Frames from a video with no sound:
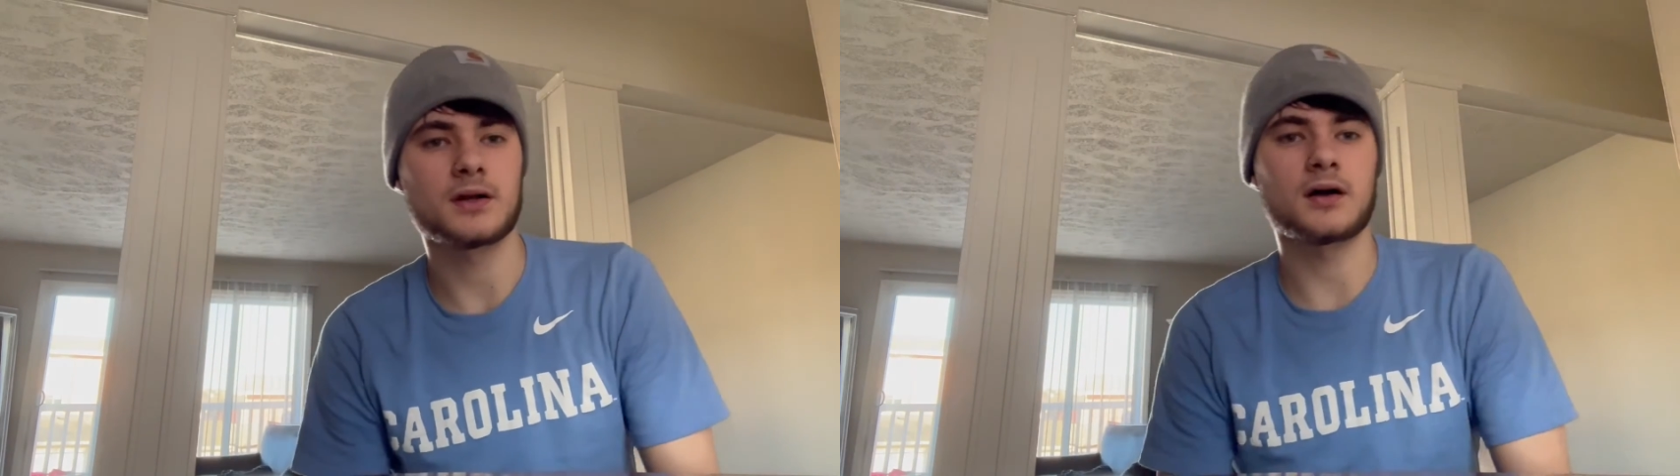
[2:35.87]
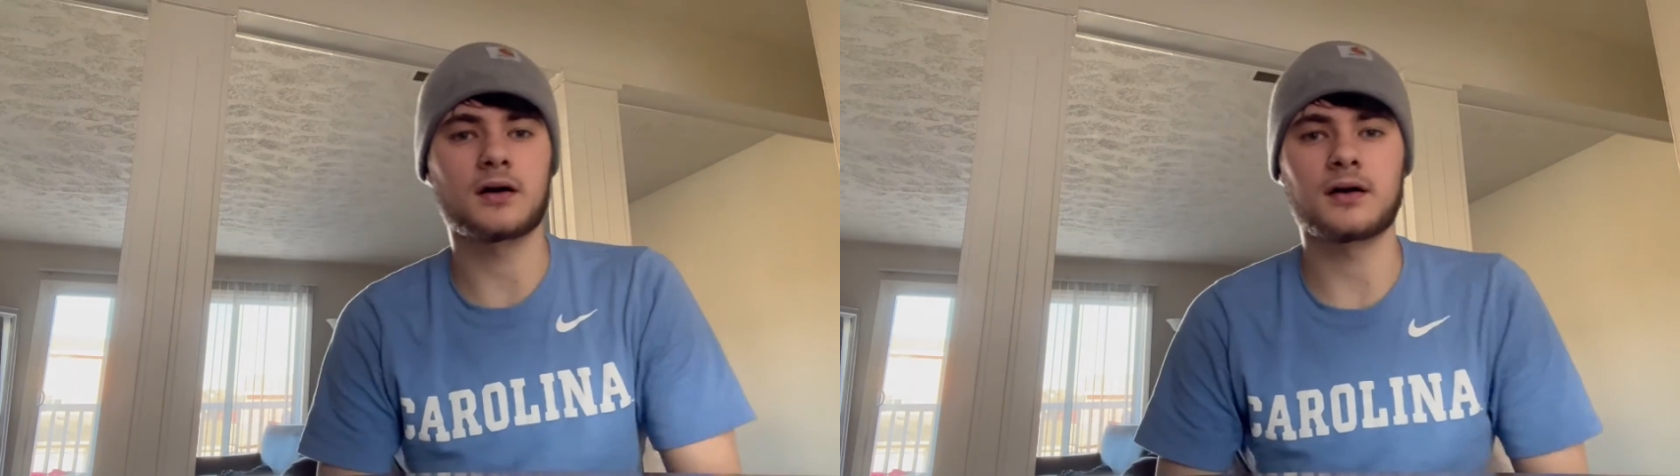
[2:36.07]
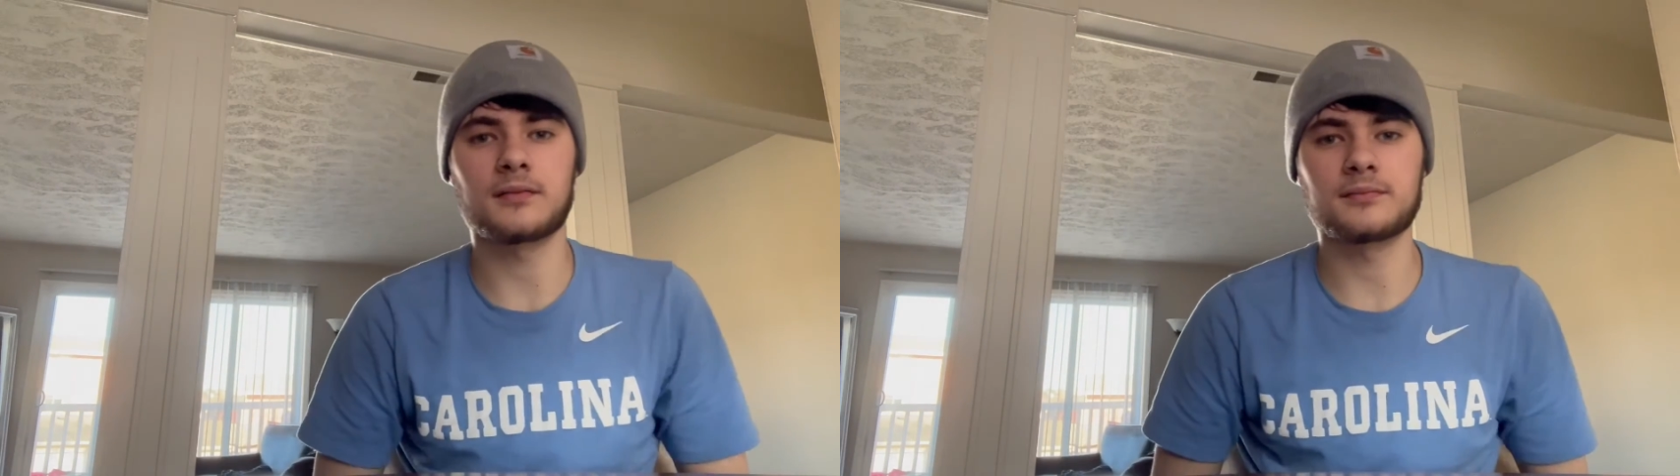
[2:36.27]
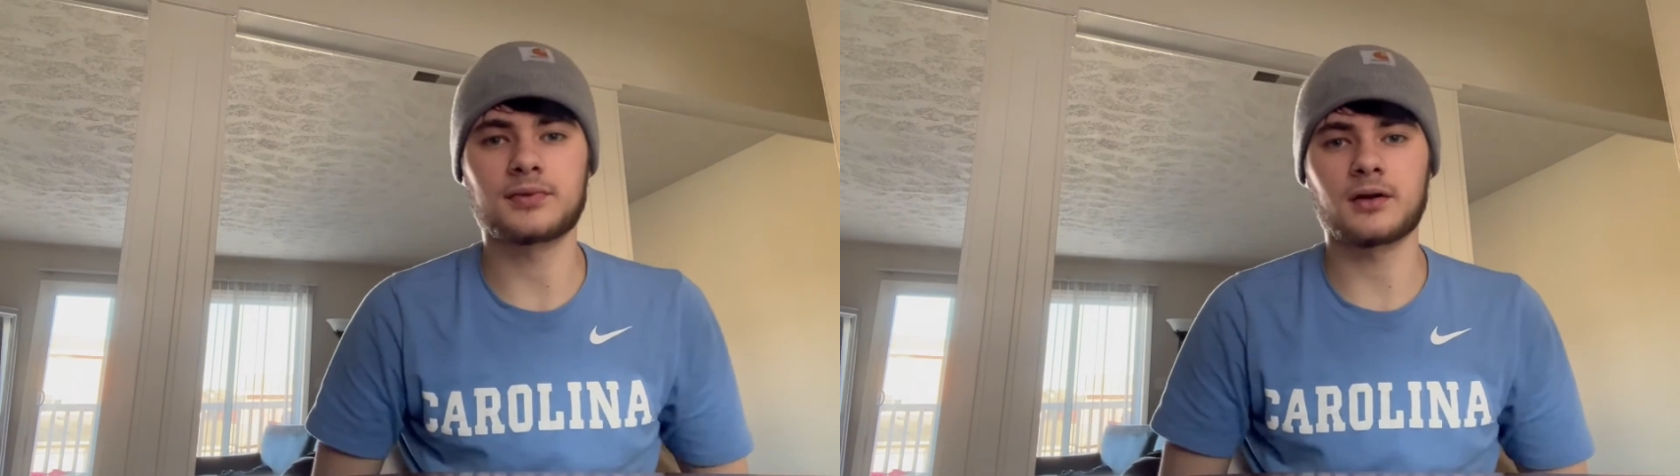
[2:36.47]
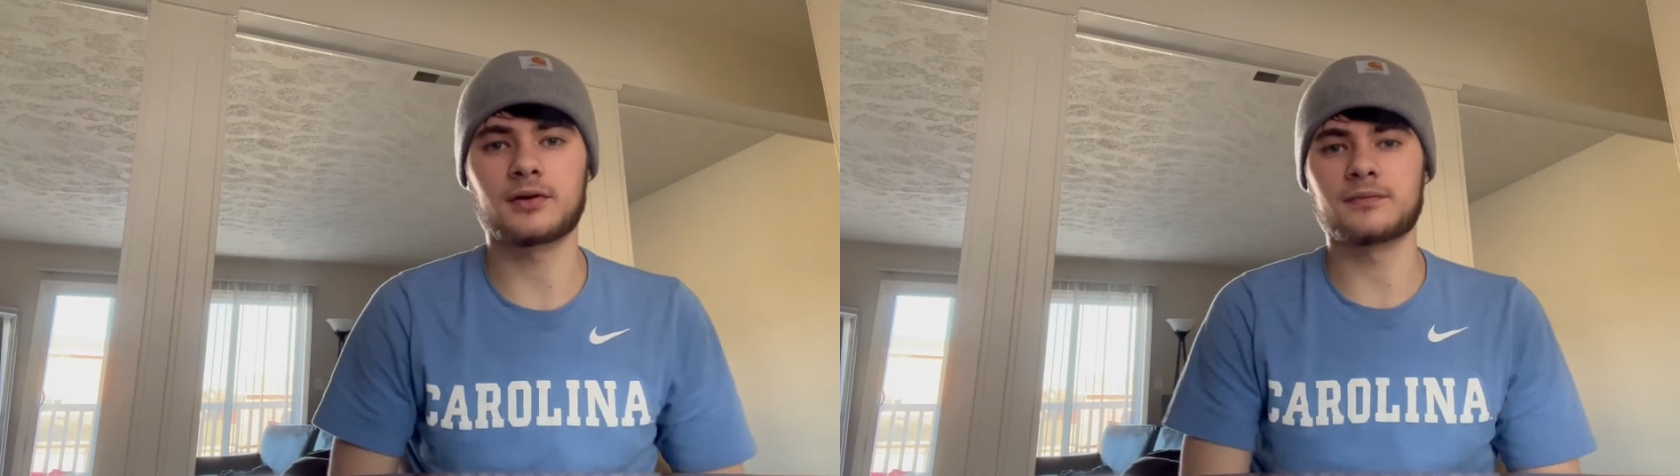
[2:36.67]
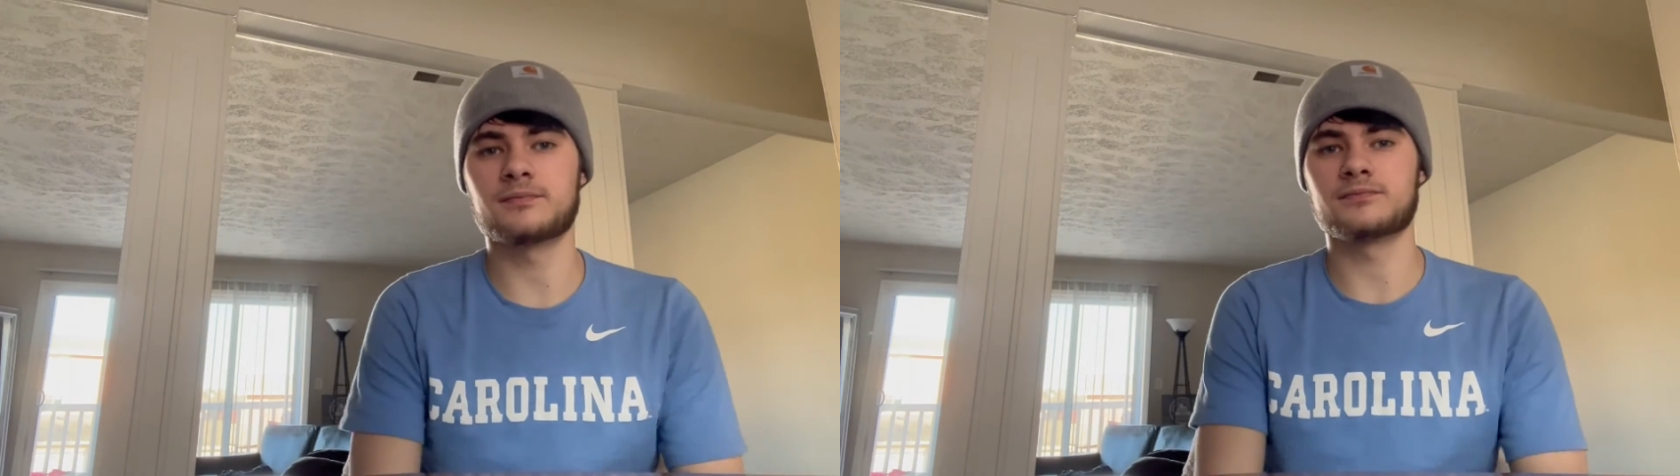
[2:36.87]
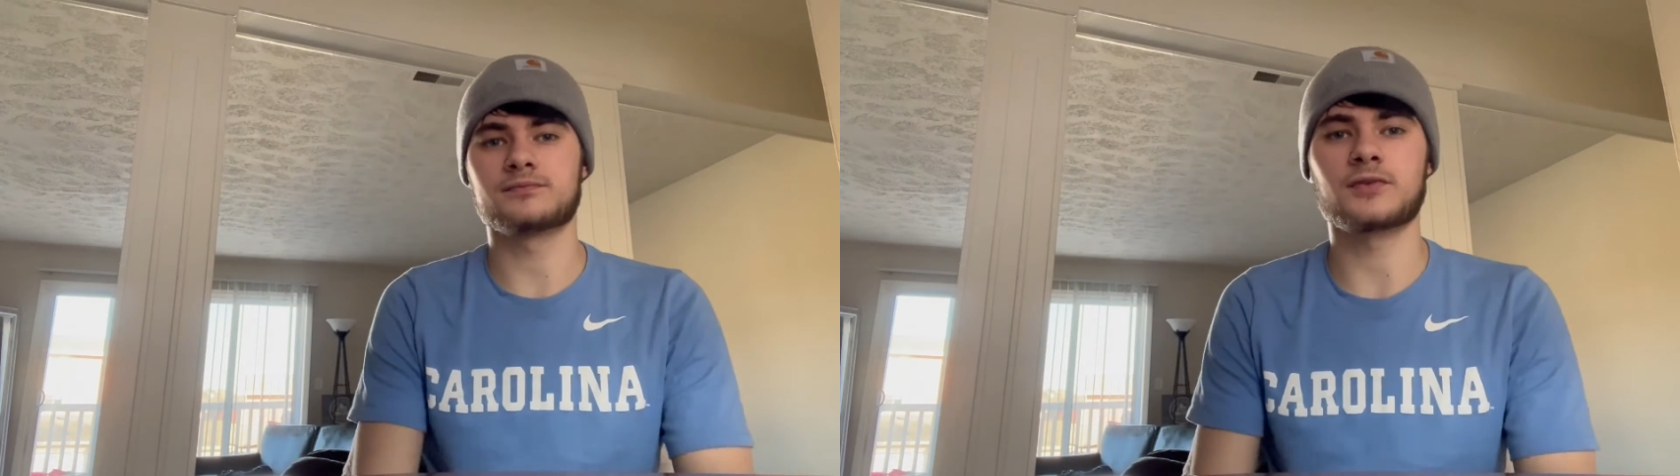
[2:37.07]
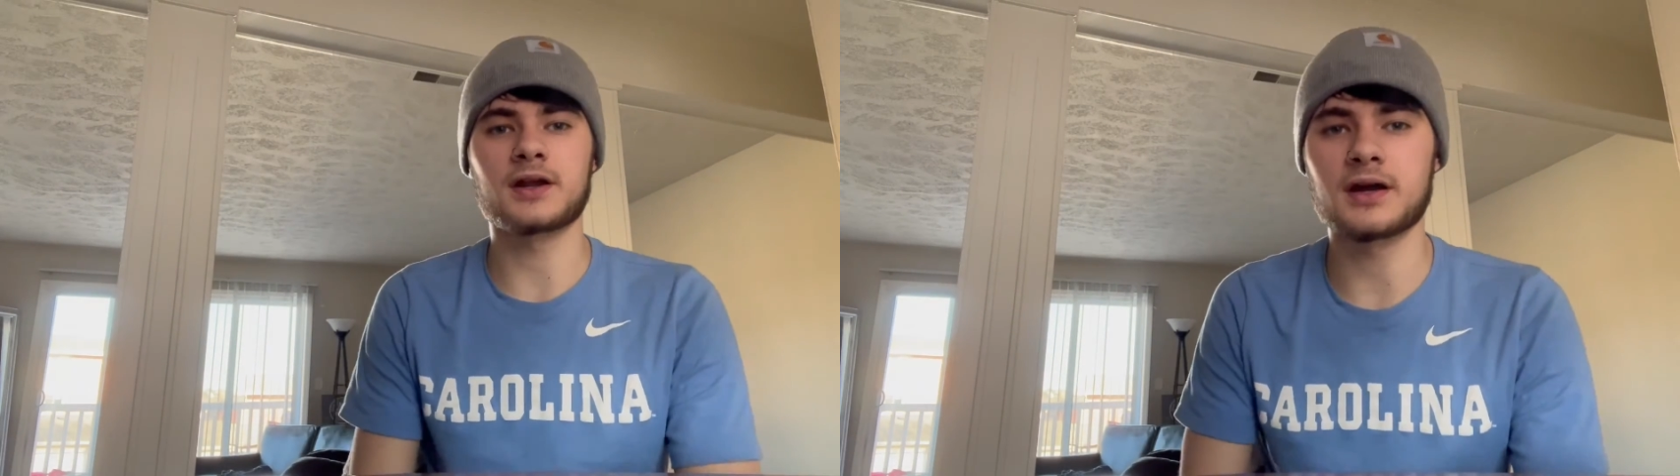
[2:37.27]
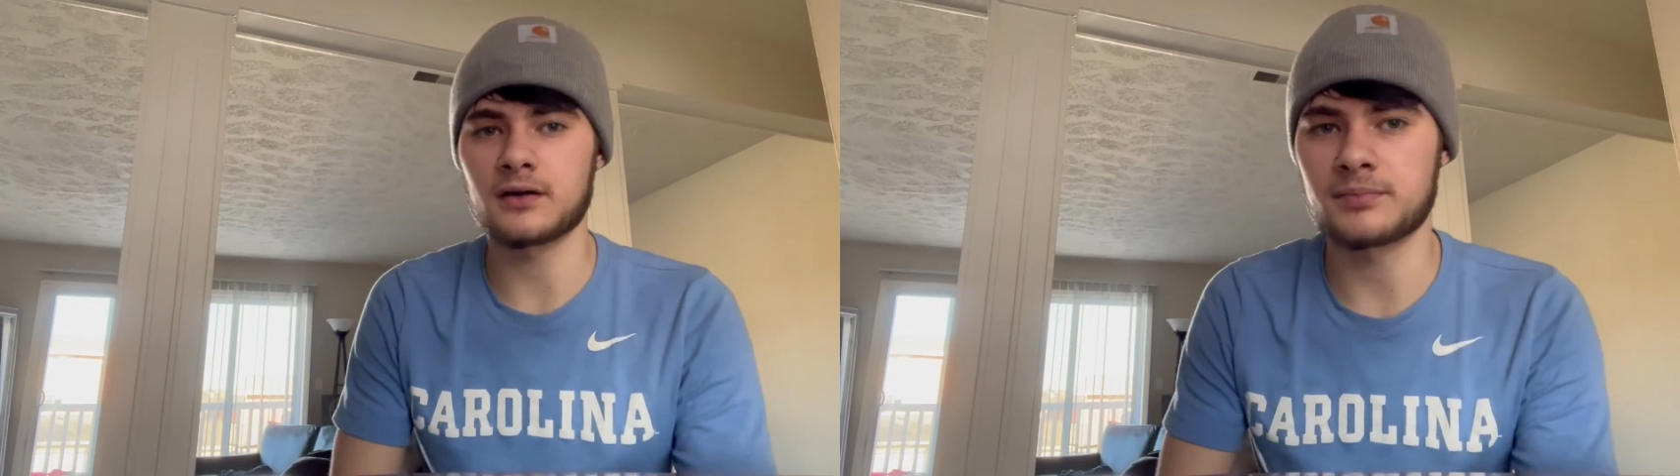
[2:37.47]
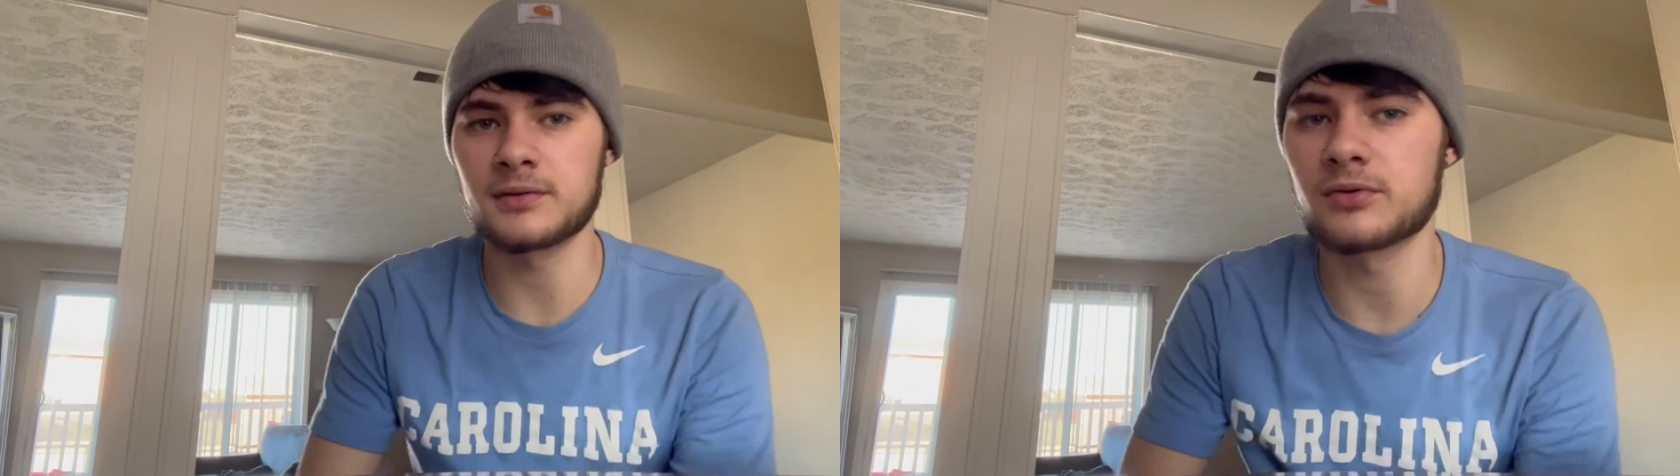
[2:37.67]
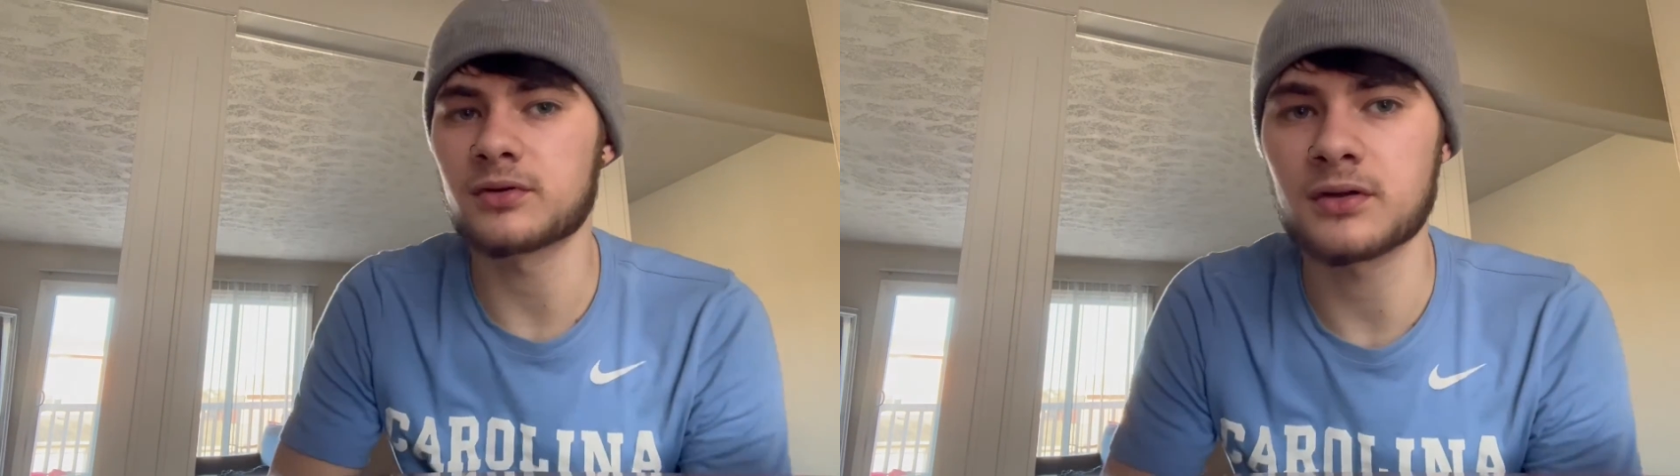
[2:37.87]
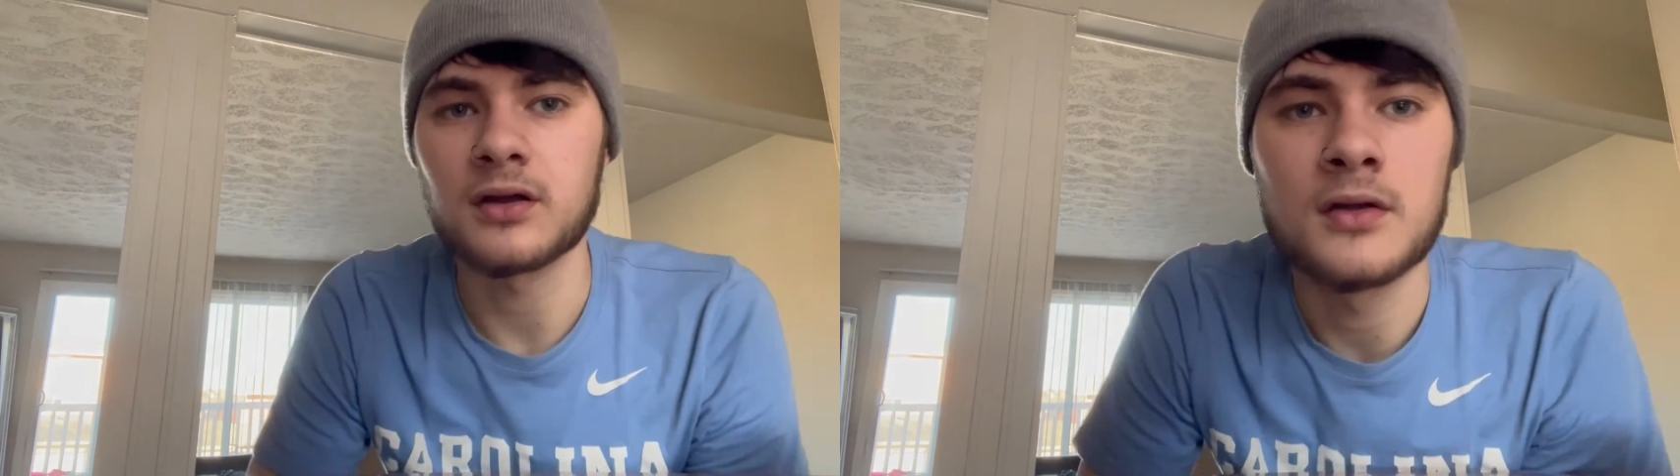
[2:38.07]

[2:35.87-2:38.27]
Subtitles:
Probably right now people